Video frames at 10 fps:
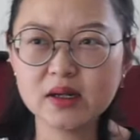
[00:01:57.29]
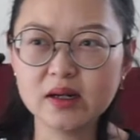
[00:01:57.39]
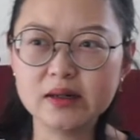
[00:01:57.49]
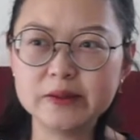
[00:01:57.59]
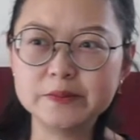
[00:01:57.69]

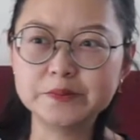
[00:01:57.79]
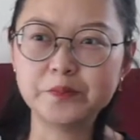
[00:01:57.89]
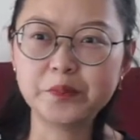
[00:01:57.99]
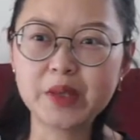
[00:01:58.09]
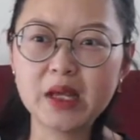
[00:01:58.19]
Um,
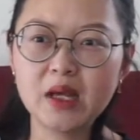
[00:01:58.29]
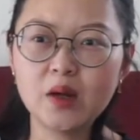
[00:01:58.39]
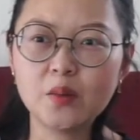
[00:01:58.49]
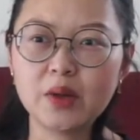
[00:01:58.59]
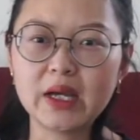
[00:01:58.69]

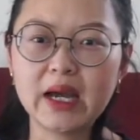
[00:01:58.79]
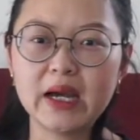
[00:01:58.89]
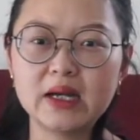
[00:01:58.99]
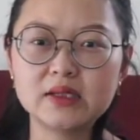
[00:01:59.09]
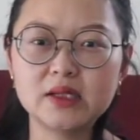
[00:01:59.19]
we
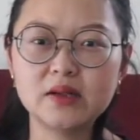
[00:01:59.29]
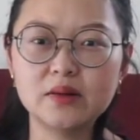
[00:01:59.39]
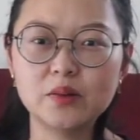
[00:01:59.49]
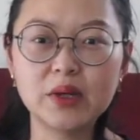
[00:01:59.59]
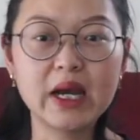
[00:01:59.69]
had
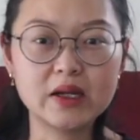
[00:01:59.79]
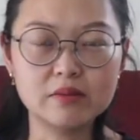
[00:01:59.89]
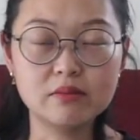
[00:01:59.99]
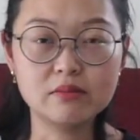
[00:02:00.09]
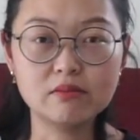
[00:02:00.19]
a
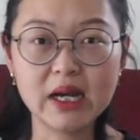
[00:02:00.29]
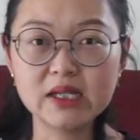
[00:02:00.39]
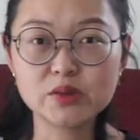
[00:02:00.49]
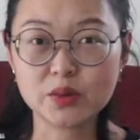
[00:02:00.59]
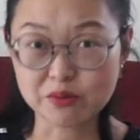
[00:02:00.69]

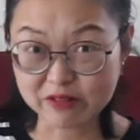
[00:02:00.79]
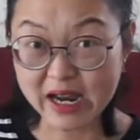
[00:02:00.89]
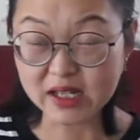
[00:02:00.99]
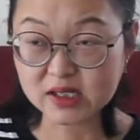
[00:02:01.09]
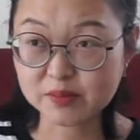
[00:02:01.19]
mice or
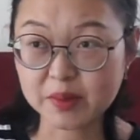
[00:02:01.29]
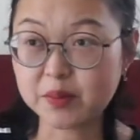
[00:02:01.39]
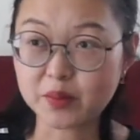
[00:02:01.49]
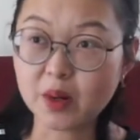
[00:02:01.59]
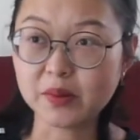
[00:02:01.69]
rat, maybe
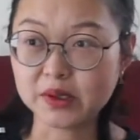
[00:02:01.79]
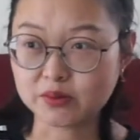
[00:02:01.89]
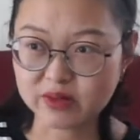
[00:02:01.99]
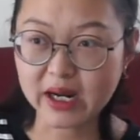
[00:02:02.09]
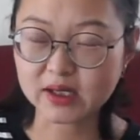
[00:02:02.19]
probably a
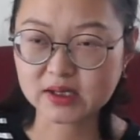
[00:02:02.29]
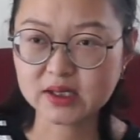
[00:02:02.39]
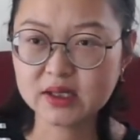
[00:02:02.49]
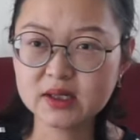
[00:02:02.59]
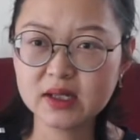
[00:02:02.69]
rat,
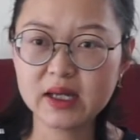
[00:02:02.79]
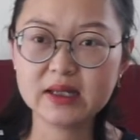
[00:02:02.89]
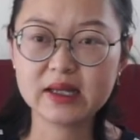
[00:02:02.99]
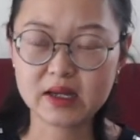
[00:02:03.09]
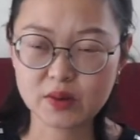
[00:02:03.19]
in the
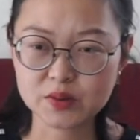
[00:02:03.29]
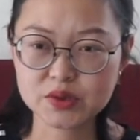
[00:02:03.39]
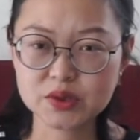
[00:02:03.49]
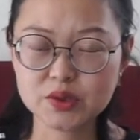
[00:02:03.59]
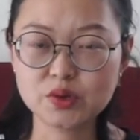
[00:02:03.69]
house.
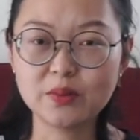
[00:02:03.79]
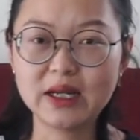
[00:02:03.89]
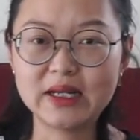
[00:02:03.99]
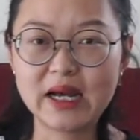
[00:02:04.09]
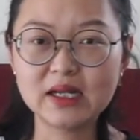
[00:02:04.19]
So my
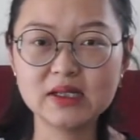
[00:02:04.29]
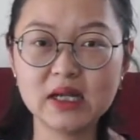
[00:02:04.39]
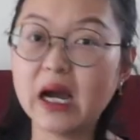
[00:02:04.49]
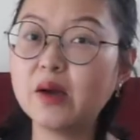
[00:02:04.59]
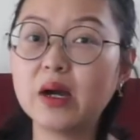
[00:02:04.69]
dad,
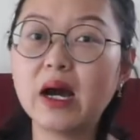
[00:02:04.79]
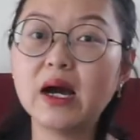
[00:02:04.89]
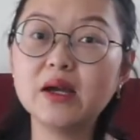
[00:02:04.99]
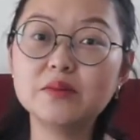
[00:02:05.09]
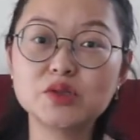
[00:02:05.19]
I
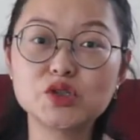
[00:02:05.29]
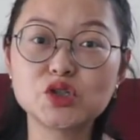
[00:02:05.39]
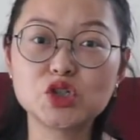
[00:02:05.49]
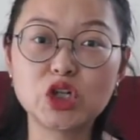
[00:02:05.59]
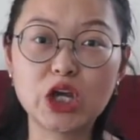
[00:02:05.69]
am
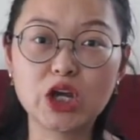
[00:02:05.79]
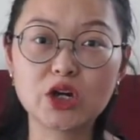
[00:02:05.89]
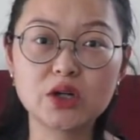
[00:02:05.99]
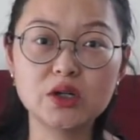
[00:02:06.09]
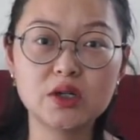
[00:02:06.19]

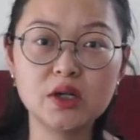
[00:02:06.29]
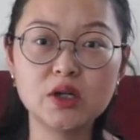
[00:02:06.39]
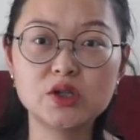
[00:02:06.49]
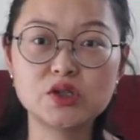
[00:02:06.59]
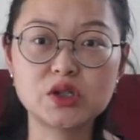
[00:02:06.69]
scared
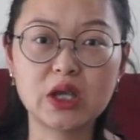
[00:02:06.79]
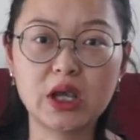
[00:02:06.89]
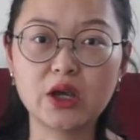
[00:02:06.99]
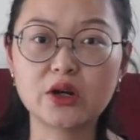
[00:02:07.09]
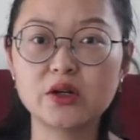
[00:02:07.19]

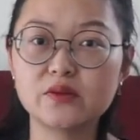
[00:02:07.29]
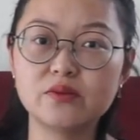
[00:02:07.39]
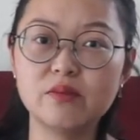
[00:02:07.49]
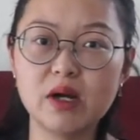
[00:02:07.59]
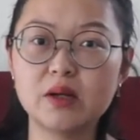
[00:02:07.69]
of
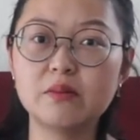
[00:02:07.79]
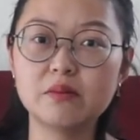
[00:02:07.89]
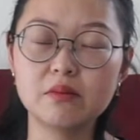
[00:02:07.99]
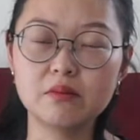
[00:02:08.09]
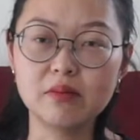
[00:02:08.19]
my
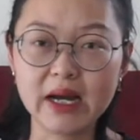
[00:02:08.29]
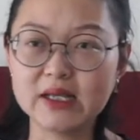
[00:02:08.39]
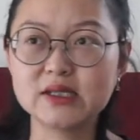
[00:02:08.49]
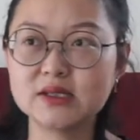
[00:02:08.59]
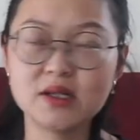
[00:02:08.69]

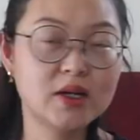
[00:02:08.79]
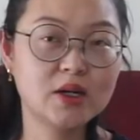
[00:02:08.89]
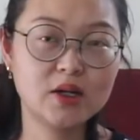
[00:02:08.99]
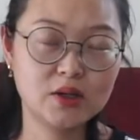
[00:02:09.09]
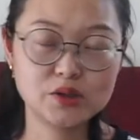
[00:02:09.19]
mice
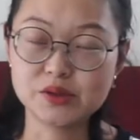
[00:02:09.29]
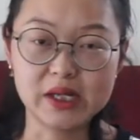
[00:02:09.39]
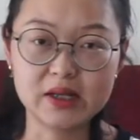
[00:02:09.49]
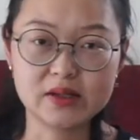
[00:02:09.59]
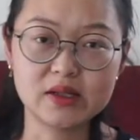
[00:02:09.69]
to
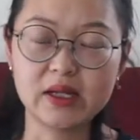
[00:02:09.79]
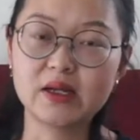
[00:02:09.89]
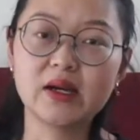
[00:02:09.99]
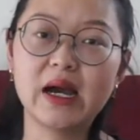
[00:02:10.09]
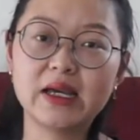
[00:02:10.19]
death. Like
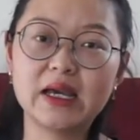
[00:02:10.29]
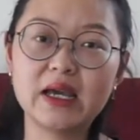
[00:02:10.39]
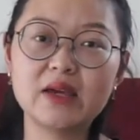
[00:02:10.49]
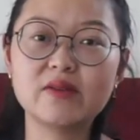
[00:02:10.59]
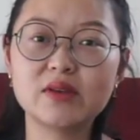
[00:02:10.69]
I can't
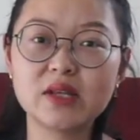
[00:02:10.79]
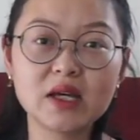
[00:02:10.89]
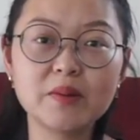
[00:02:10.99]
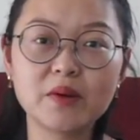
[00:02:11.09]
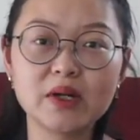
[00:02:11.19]
even think
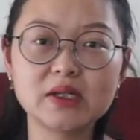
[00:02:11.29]
about it.